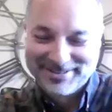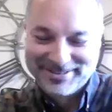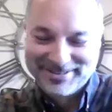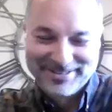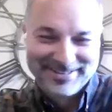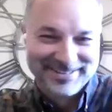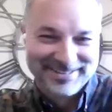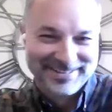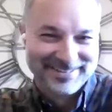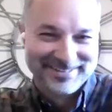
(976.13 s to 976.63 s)
a
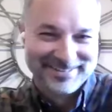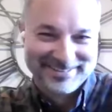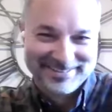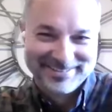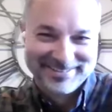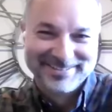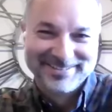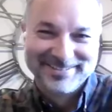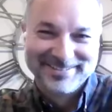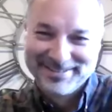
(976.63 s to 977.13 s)
cold
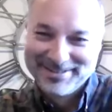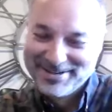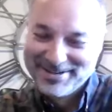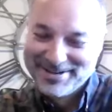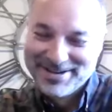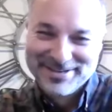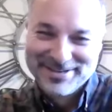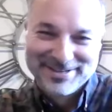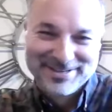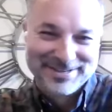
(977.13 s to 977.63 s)
winter.
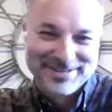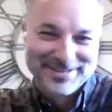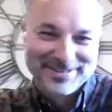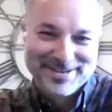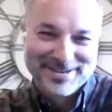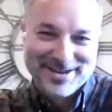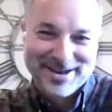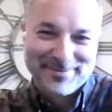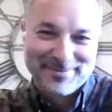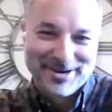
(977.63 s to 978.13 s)

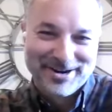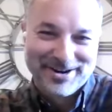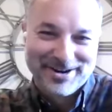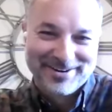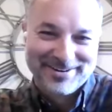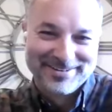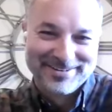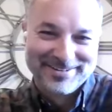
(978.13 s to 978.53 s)
Um, Same so,